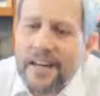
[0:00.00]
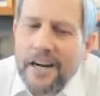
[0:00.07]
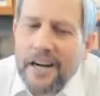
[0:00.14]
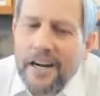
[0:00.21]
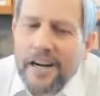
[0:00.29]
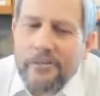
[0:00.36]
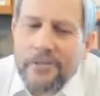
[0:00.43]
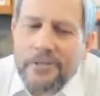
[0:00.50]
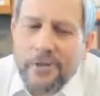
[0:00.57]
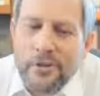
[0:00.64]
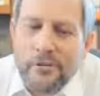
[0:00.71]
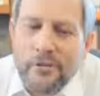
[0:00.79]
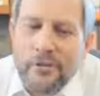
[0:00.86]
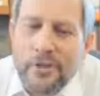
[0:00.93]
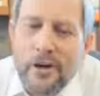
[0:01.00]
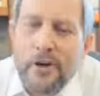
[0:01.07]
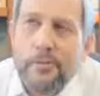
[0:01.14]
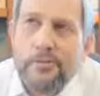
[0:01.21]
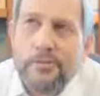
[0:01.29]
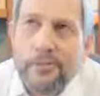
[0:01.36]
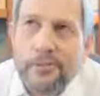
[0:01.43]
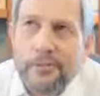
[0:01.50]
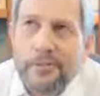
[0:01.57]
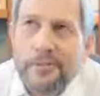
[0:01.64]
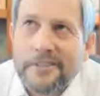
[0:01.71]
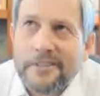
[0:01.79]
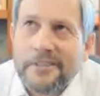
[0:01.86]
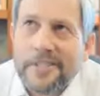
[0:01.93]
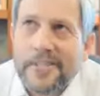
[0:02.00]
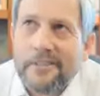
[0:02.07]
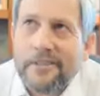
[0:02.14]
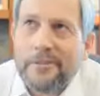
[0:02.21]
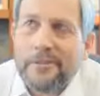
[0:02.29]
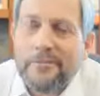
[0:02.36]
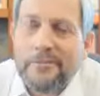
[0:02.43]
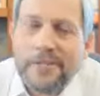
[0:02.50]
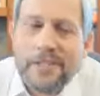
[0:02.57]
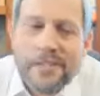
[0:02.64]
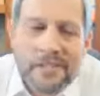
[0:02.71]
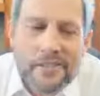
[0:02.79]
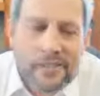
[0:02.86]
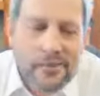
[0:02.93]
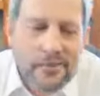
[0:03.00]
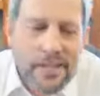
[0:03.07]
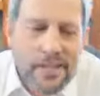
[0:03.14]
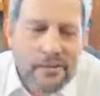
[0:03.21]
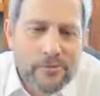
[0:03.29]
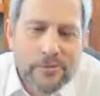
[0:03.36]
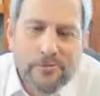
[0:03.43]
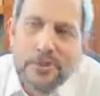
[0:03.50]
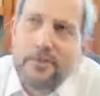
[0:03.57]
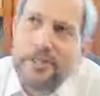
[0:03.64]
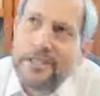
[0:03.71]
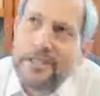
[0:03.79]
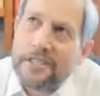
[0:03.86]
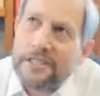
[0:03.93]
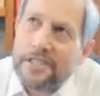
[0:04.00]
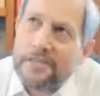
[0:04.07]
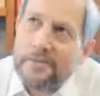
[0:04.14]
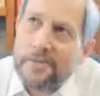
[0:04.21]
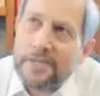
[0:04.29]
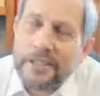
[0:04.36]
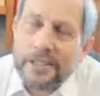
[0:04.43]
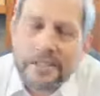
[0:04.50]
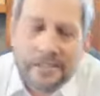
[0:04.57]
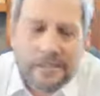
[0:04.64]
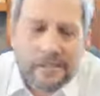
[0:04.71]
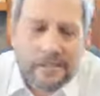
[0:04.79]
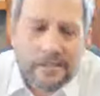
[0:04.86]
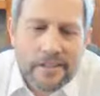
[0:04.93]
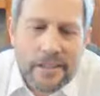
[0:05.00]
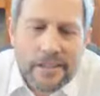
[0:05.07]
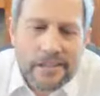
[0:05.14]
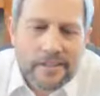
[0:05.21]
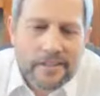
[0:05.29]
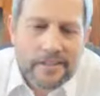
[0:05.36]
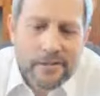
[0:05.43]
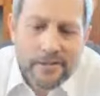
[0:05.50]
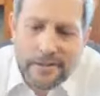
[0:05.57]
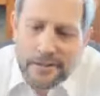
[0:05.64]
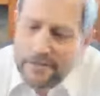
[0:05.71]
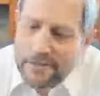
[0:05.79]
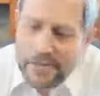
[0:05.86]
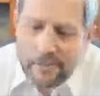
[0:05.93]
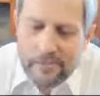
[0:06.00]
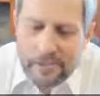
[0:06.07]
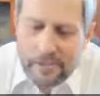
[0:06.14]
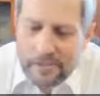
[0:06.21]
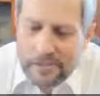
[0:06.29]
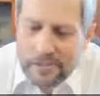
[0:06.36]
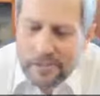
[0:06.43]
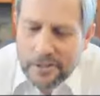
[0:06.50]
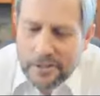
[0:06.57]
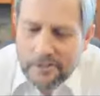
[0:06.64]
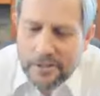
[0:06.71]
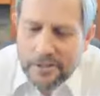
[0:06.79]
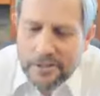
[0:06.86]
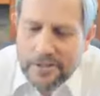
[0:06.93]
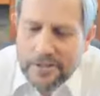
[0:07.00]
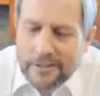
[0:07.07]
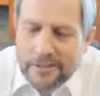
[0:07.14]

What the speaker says: I was always hopeful that would be the way it would be received, because if anybody reads this book,